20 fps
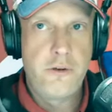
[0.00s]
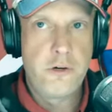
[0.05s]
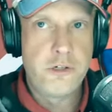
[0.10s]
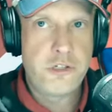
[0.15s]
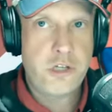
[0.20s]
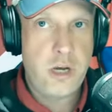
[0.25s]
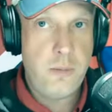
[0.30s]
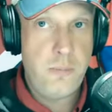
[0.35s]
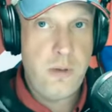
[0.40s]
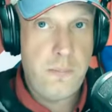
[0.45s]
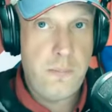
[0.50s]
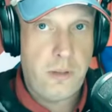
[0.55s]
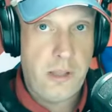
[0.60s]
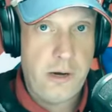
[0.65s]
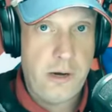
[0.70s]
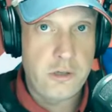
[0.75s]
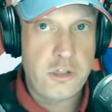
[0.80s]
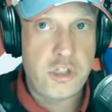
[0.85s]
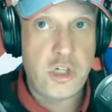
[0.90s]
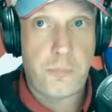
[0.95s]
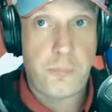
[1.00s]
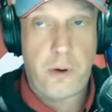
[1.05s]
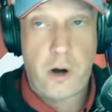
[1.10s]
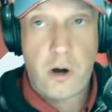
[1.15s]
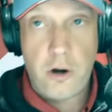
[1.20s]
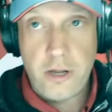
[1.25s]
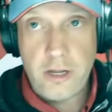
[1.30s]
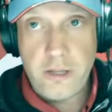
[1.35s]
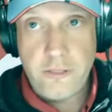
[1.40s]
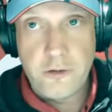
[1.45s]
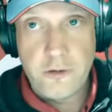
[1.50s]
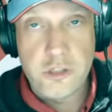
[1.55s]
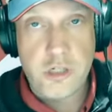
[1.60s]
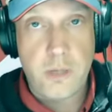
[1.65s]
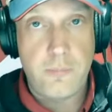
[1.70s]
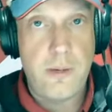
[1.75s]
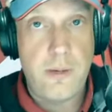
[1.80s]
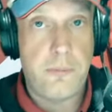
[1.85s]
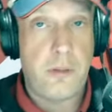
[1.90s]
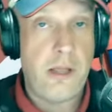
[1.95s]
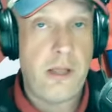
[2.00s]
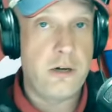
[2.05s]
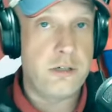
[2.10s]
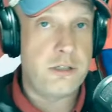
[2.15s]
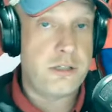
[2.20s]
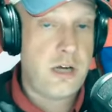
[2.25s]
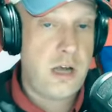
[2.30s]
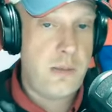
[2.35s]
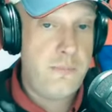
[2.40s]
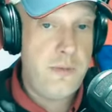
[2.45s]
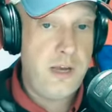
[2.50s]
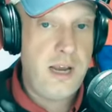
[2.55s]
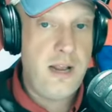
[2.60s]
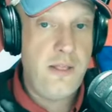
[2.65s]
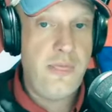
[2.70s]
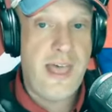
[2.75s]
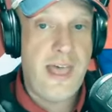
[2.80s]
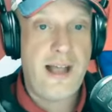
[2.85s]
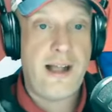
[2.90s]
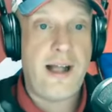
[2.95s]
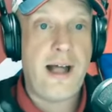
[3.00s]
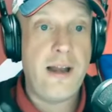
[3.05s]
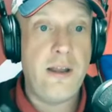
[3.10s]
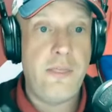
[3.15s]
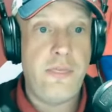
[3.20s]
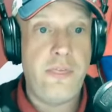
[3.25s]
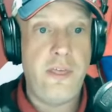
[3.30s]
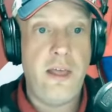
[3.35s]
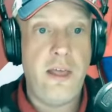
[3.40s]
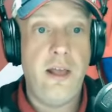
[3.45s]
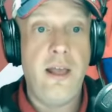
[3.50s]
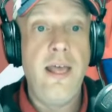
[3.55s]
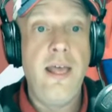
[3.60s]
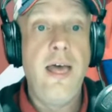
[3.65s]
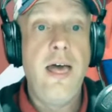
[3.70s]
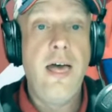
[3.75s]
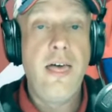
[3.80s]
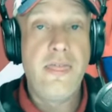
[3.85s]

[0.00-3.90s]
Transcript: there's going to be players departing, there's going to be players coming in, that kind of thing.